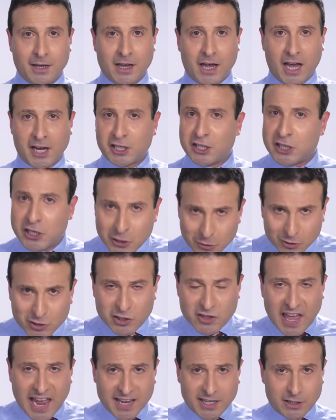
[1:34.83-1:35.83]
A
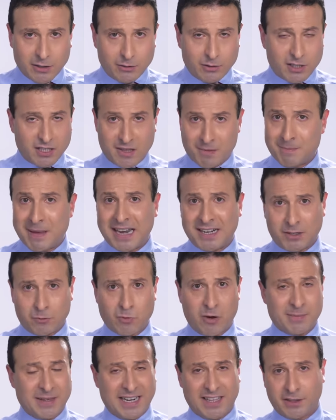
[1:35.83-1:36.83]
huge thank you to the men and
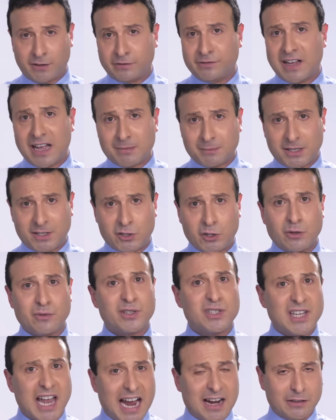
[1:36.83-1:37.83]
women and their families who've
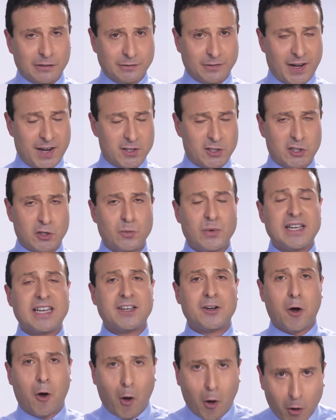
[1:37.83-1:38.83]
sacrificed so we
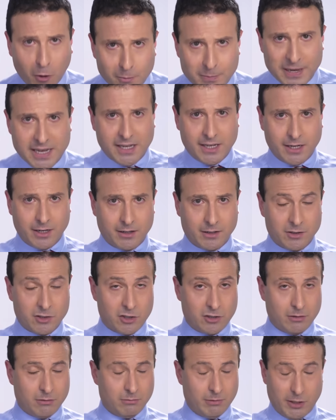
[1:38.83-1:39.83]
can all be here
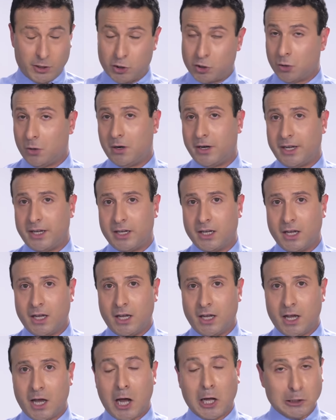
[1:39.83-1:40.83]
to enjoy
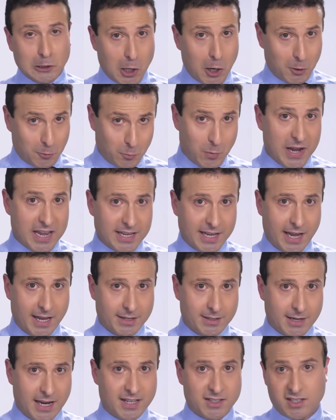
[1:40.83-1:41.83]
a long
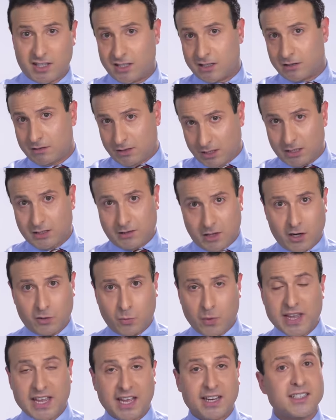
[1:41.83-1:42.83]
weekend. And since this long
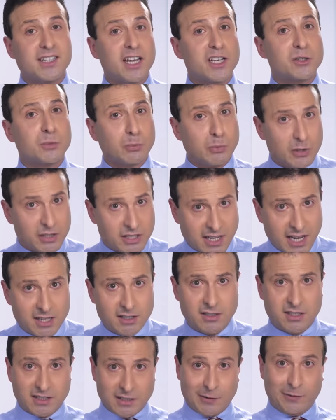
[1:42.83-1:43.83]
weekend does
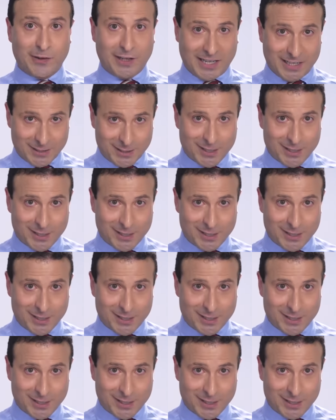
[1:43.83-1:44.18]
present significant